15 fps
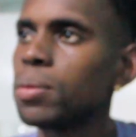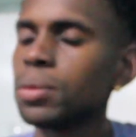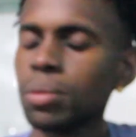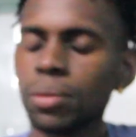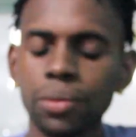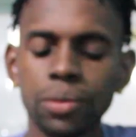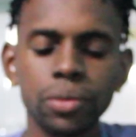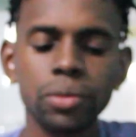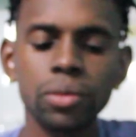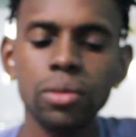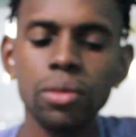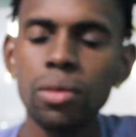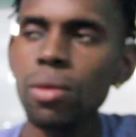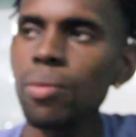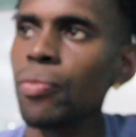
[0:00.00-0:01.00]
And they will
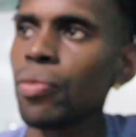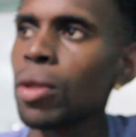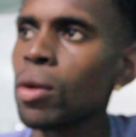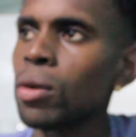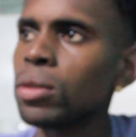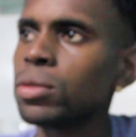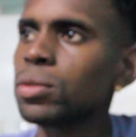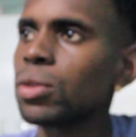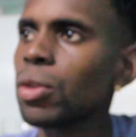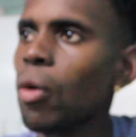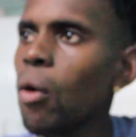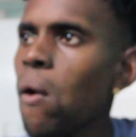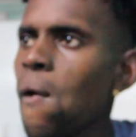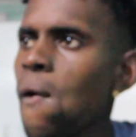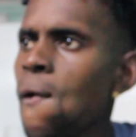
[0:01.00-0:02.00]
get like different
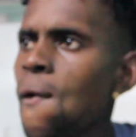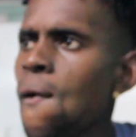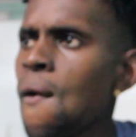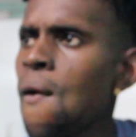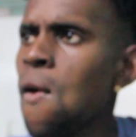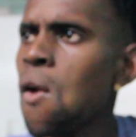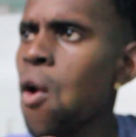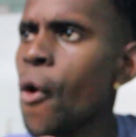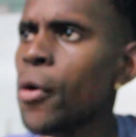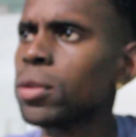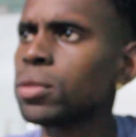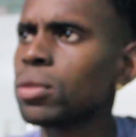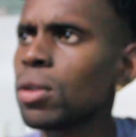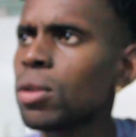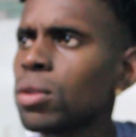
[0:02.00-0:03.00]
pastry
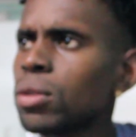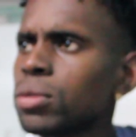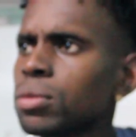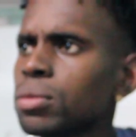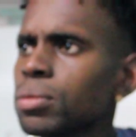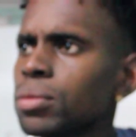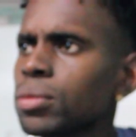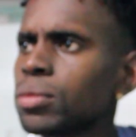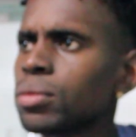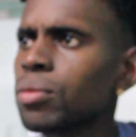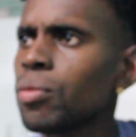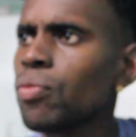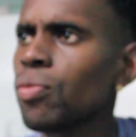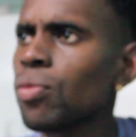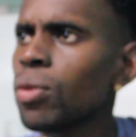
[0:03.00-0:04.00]
and so.
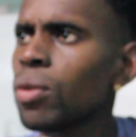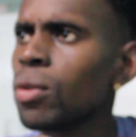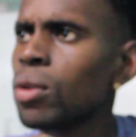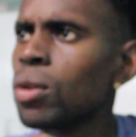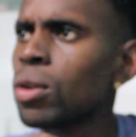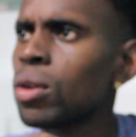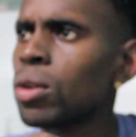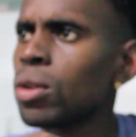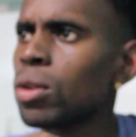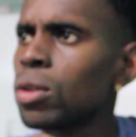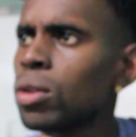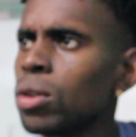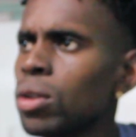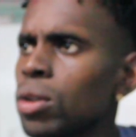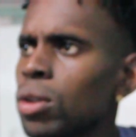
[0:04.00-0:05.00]
That's
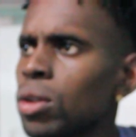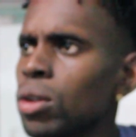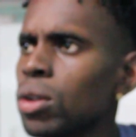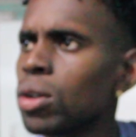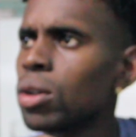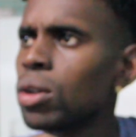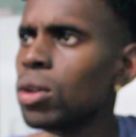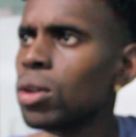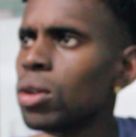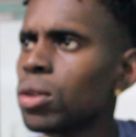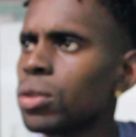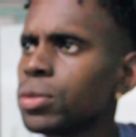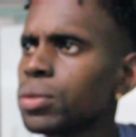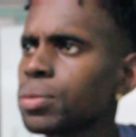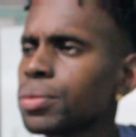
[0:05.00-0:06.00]
Indian. That's the
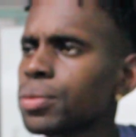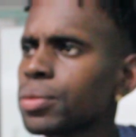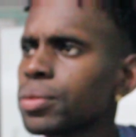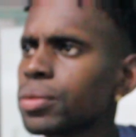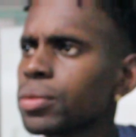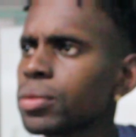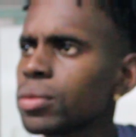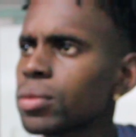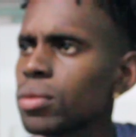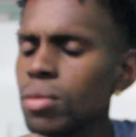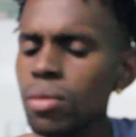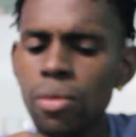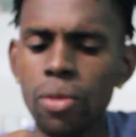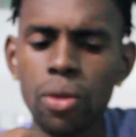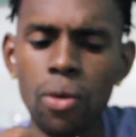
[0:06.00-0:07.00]
Indian. That's the
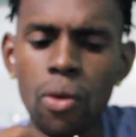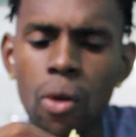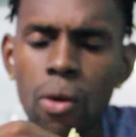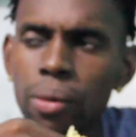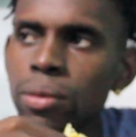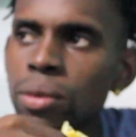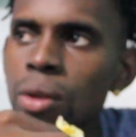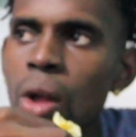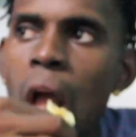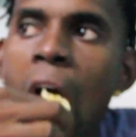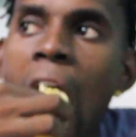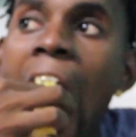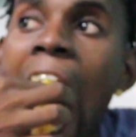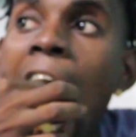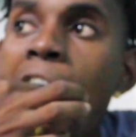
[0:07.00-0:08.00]
Hindu. And
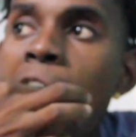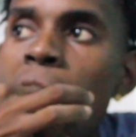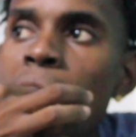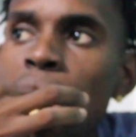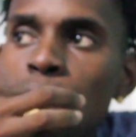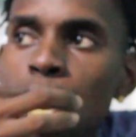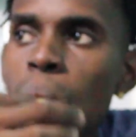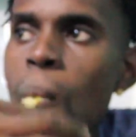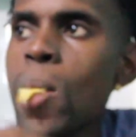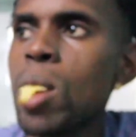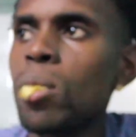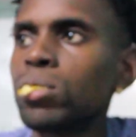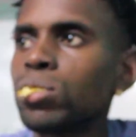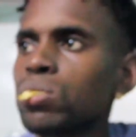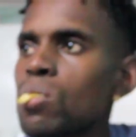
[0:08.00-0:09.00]
then they're gonna
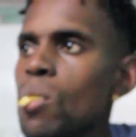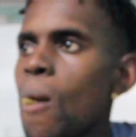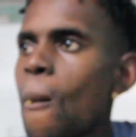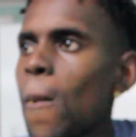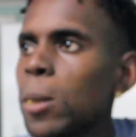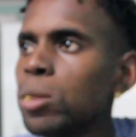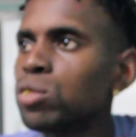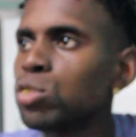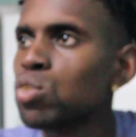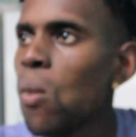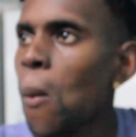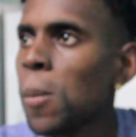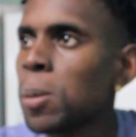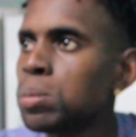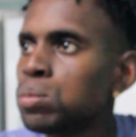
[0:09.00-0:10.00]
place it in the
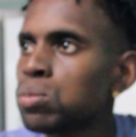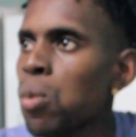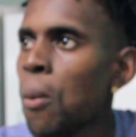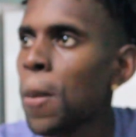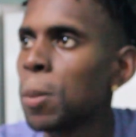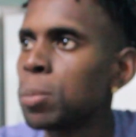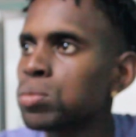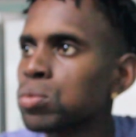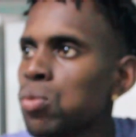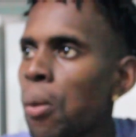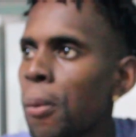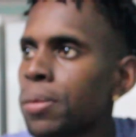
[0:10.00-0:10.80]
dirt.